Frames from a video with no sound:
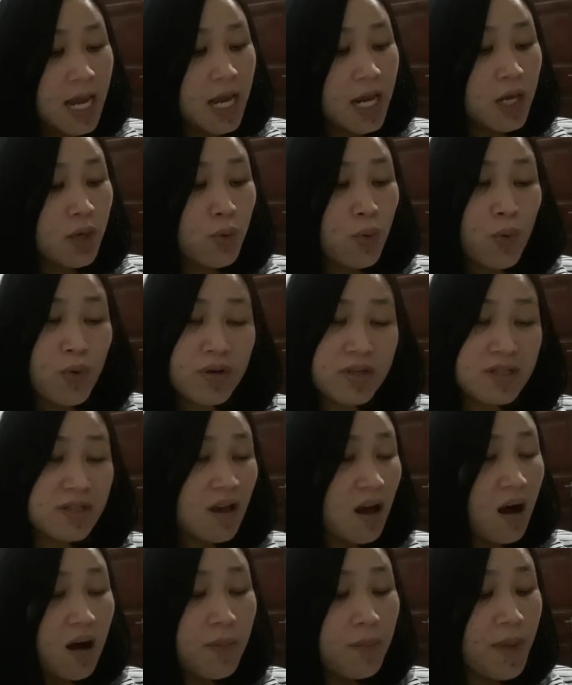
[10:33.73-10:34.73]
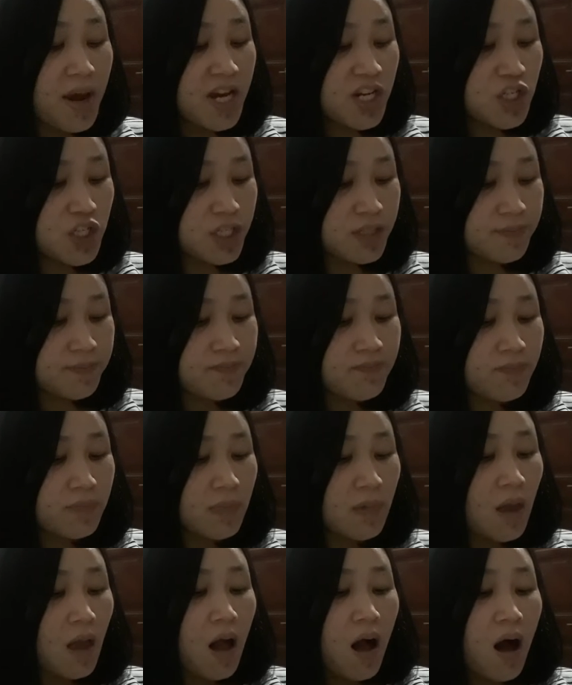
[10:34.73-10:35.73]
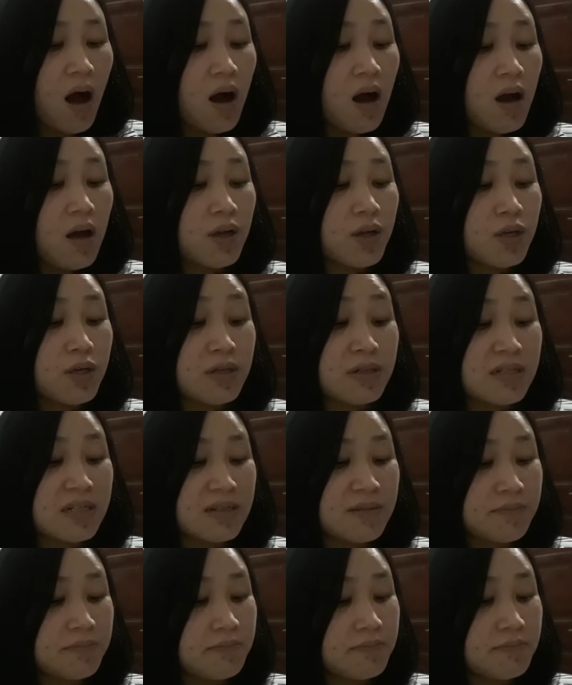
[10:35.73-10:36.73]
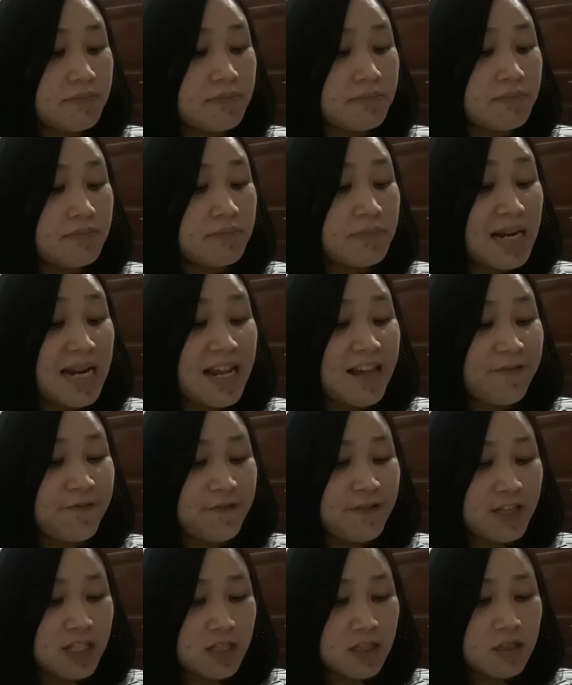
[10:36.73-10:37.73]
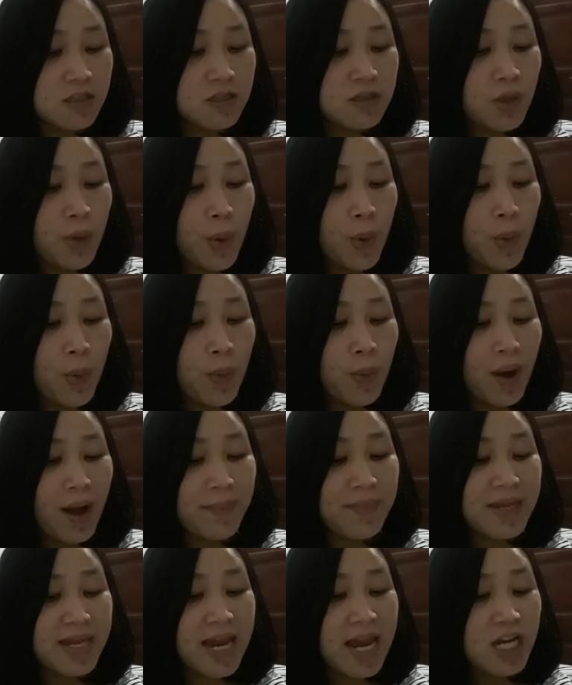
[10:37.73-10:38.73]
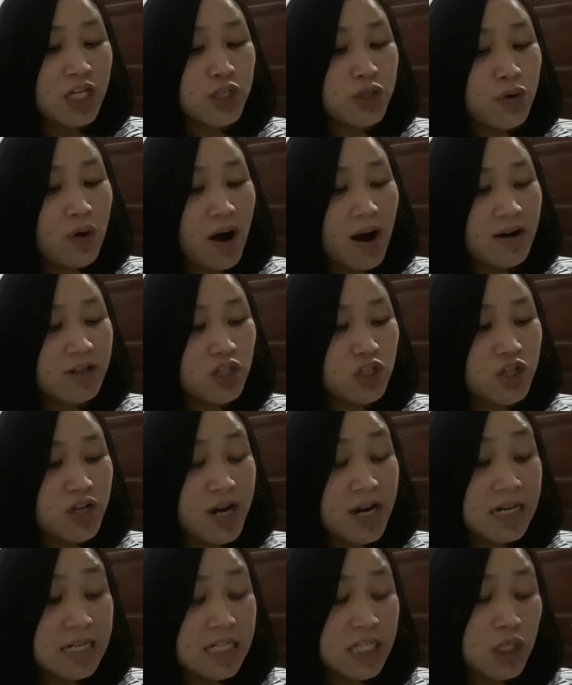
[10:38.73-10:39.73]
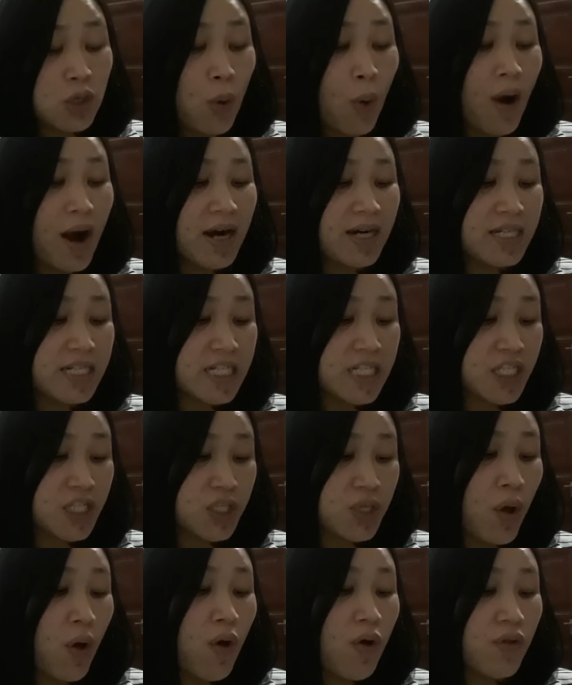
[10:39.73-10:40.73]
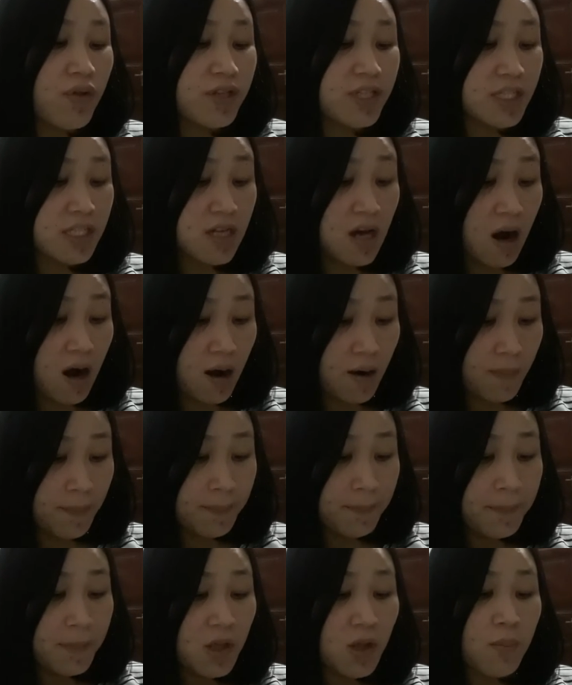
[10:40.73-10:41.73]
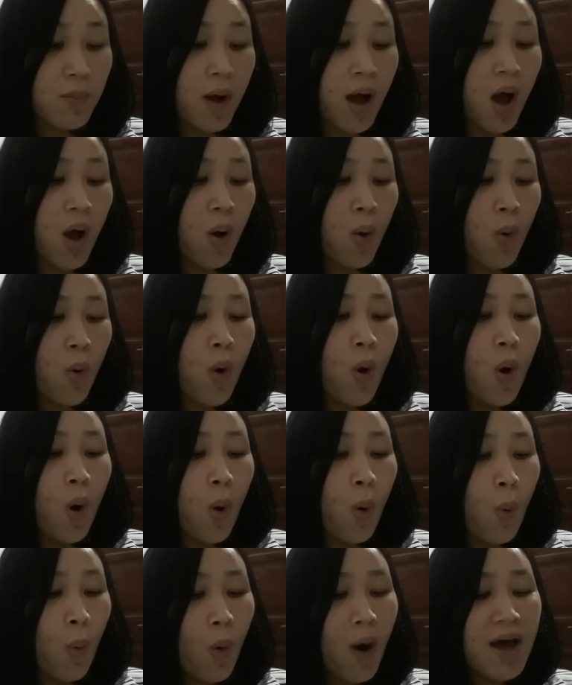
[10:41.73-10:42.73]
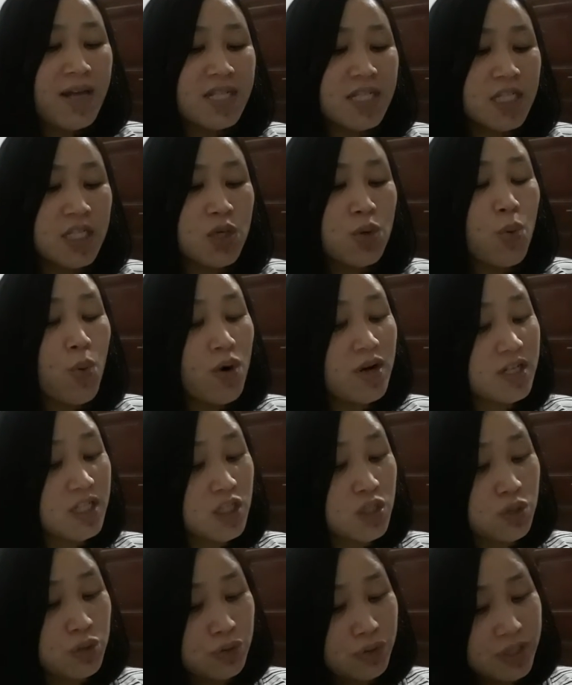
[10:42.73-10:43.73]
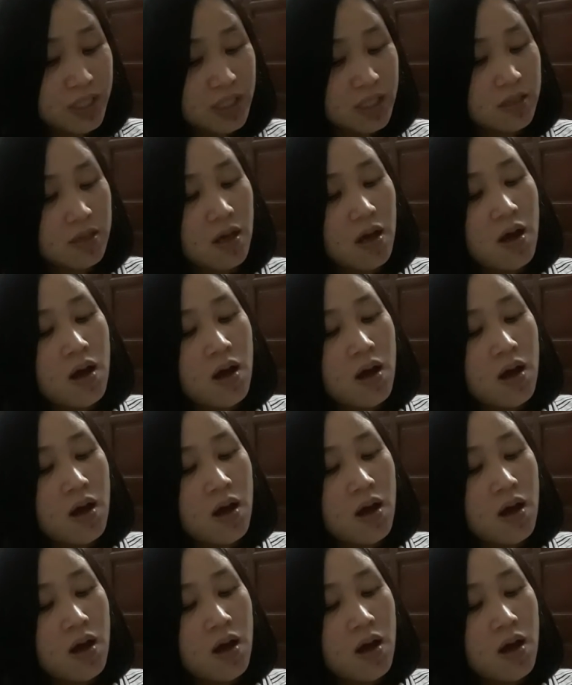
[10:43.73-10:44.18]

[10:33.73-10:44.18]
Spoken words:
It was amazing. I couldn't believe it, so I began to ask Janice questions all the time about what she was doing.